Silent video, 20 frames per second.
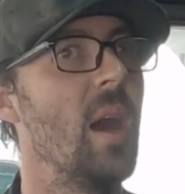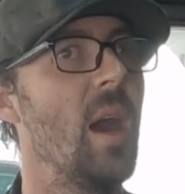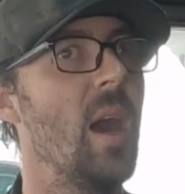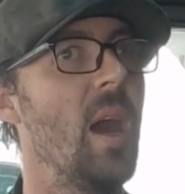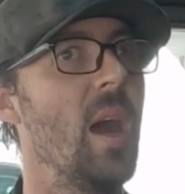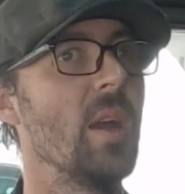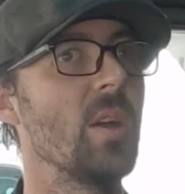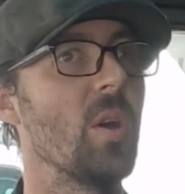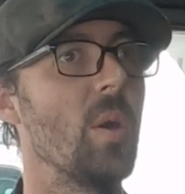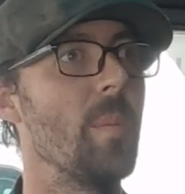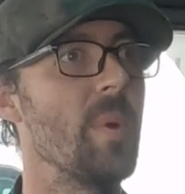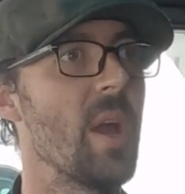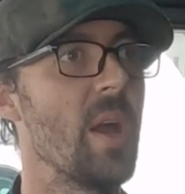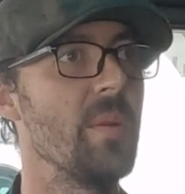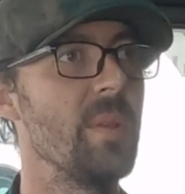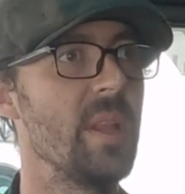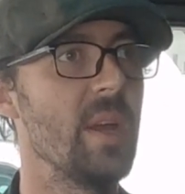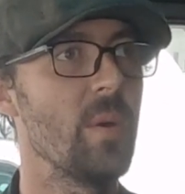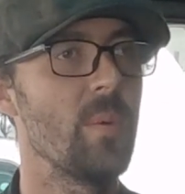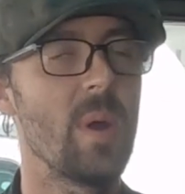Got
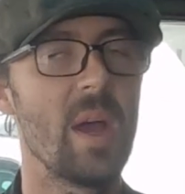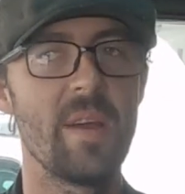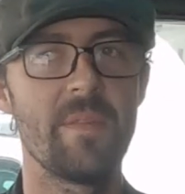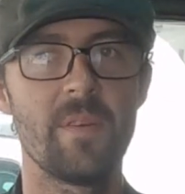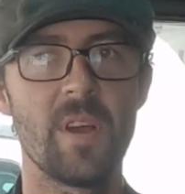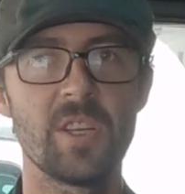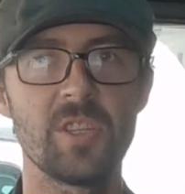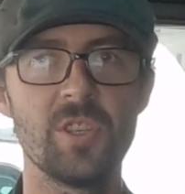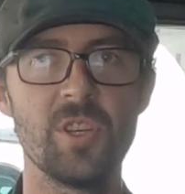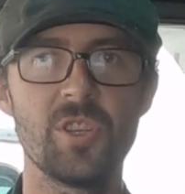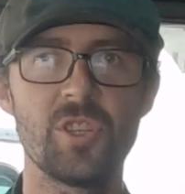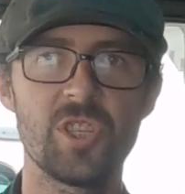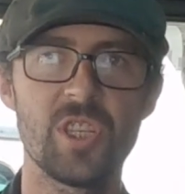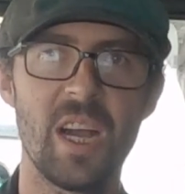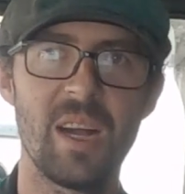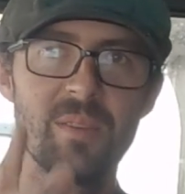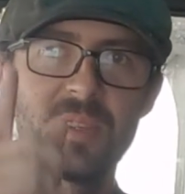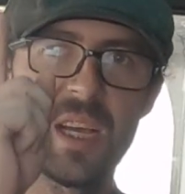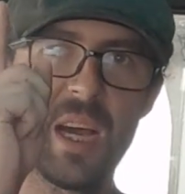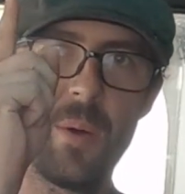my own little air fresheners.
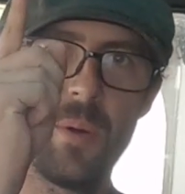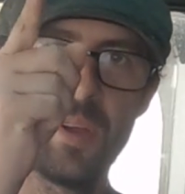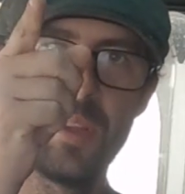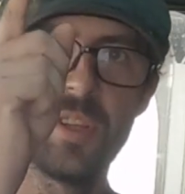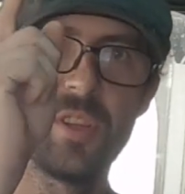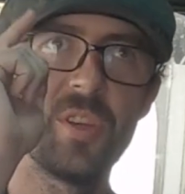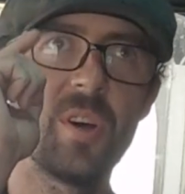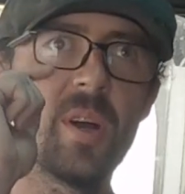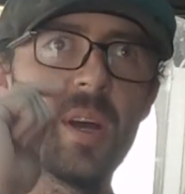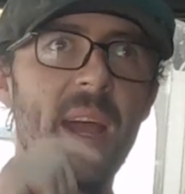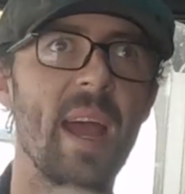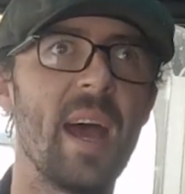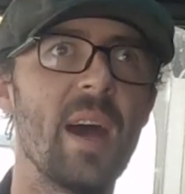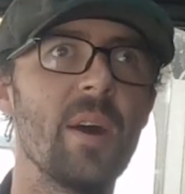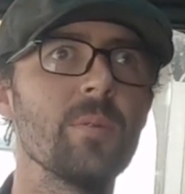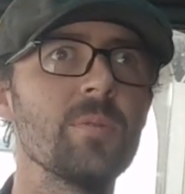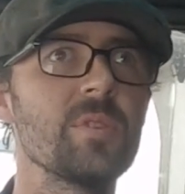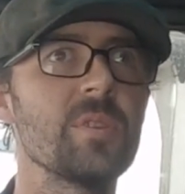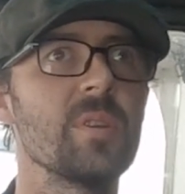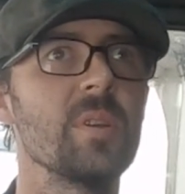Shout out in the
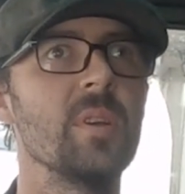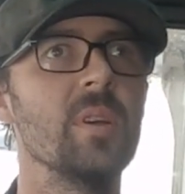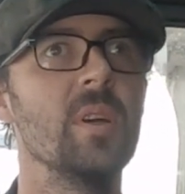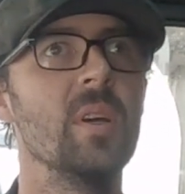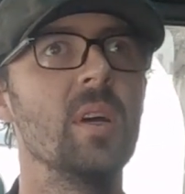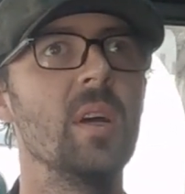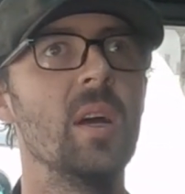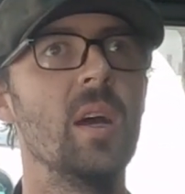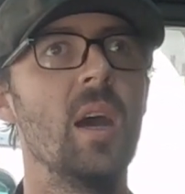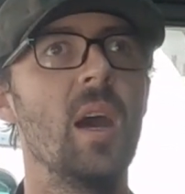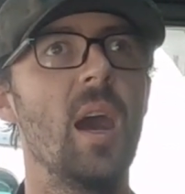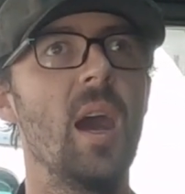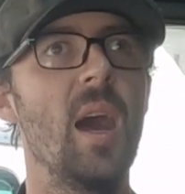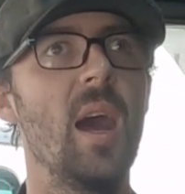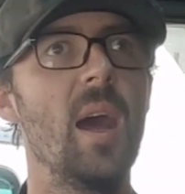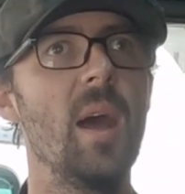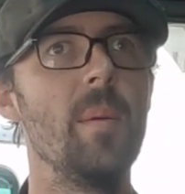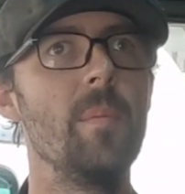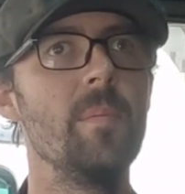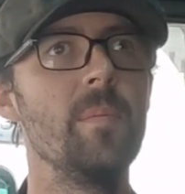doghouse.
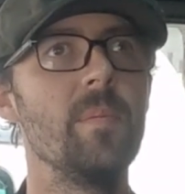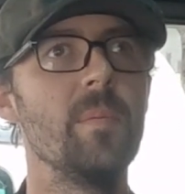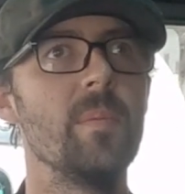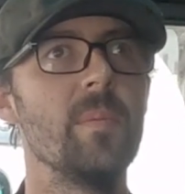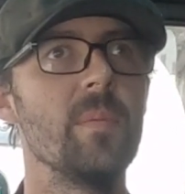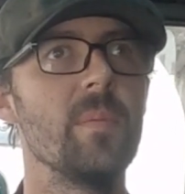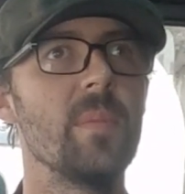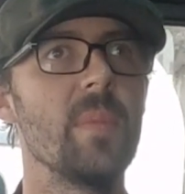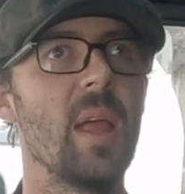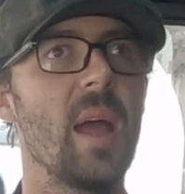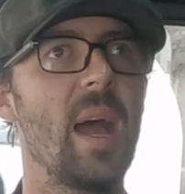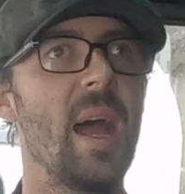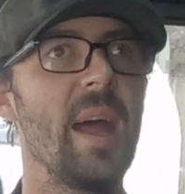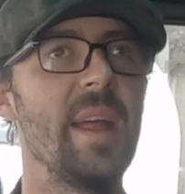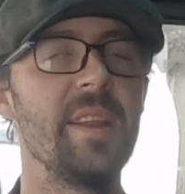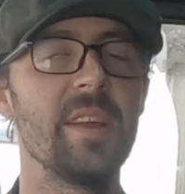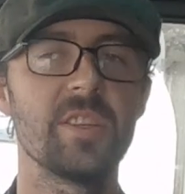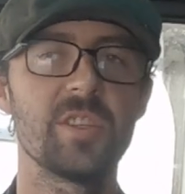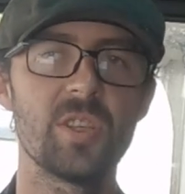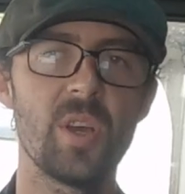And
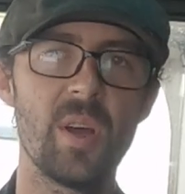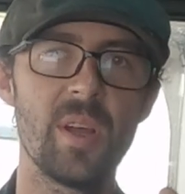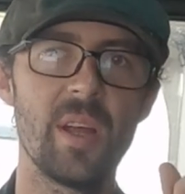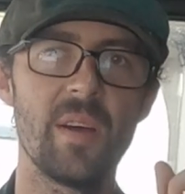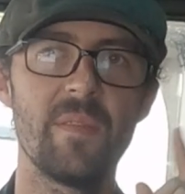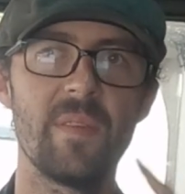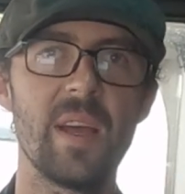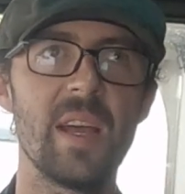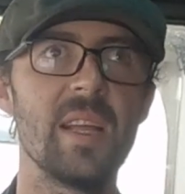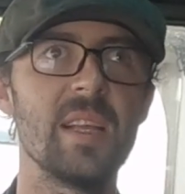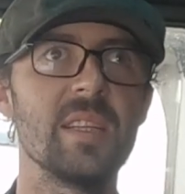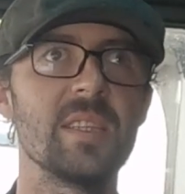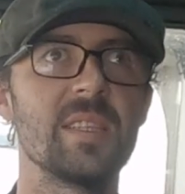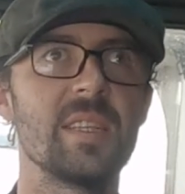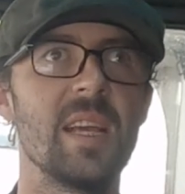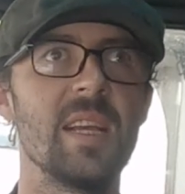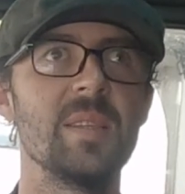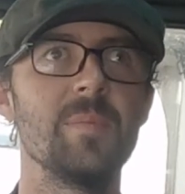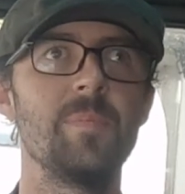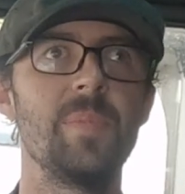a sign up there that
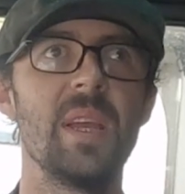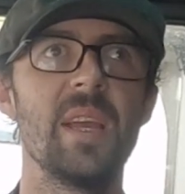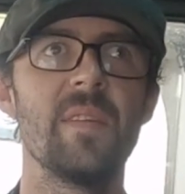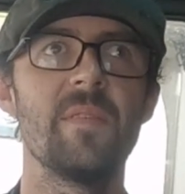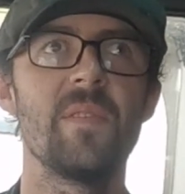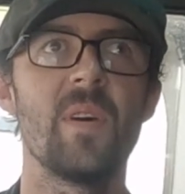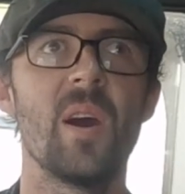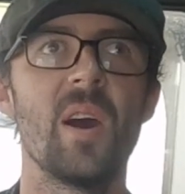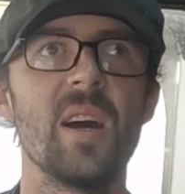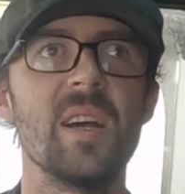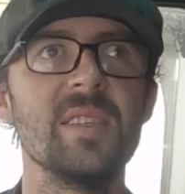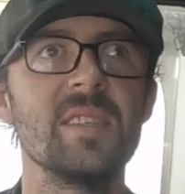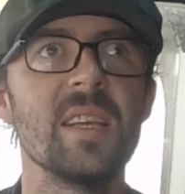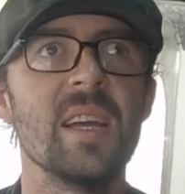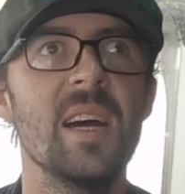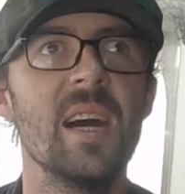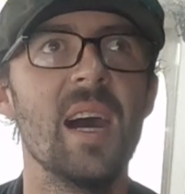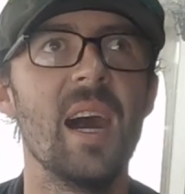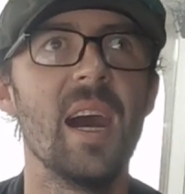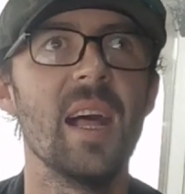says, "Be advised,
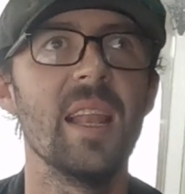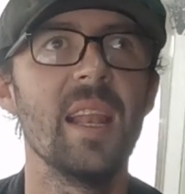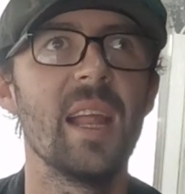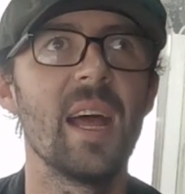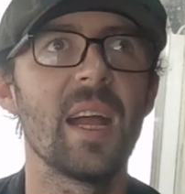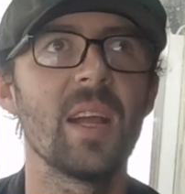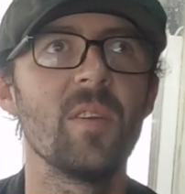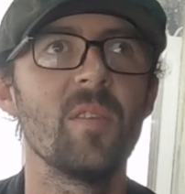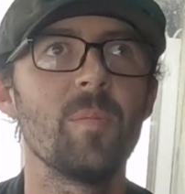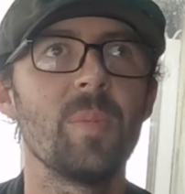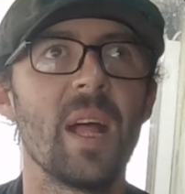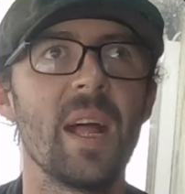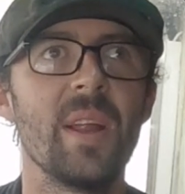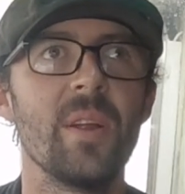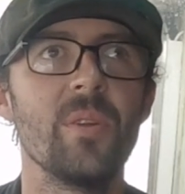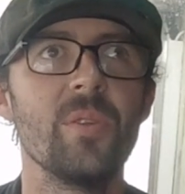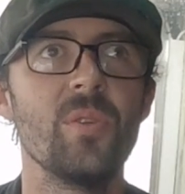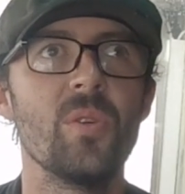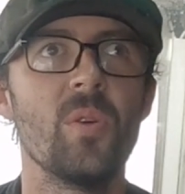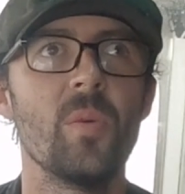a lack of
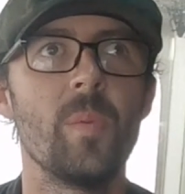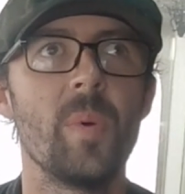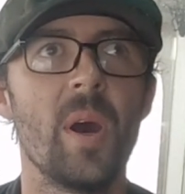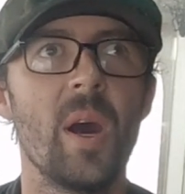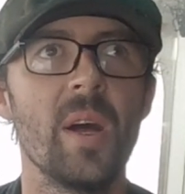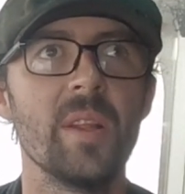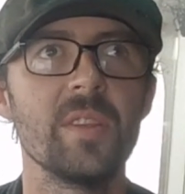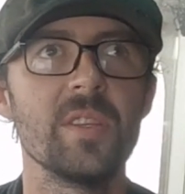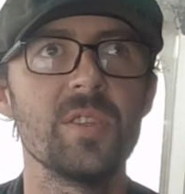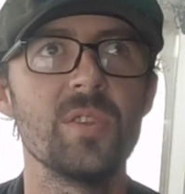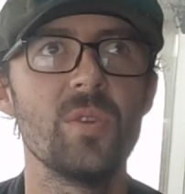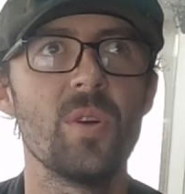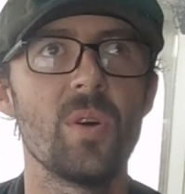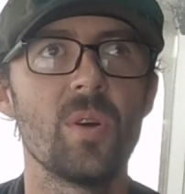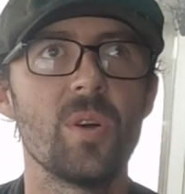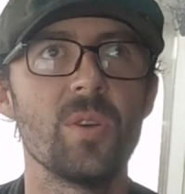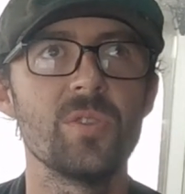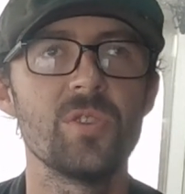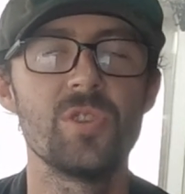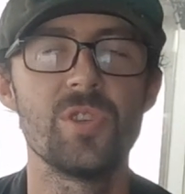planning on your part does
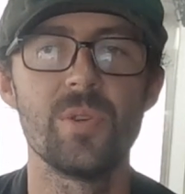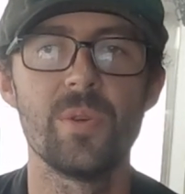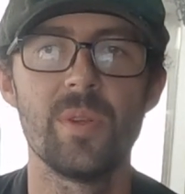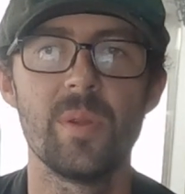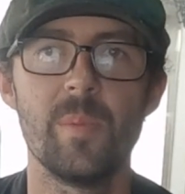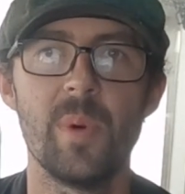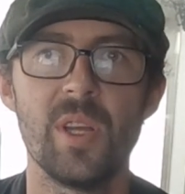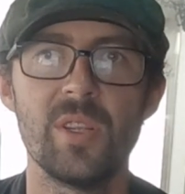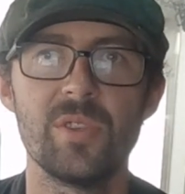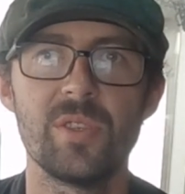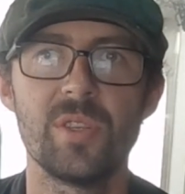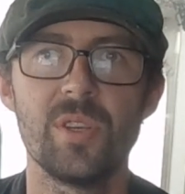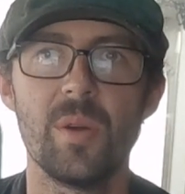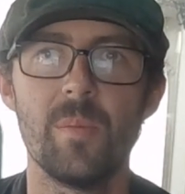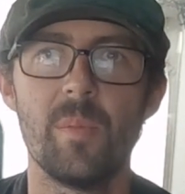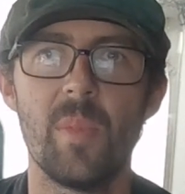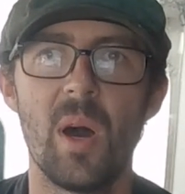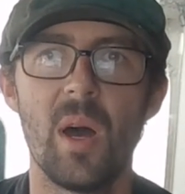not constitute an emergency on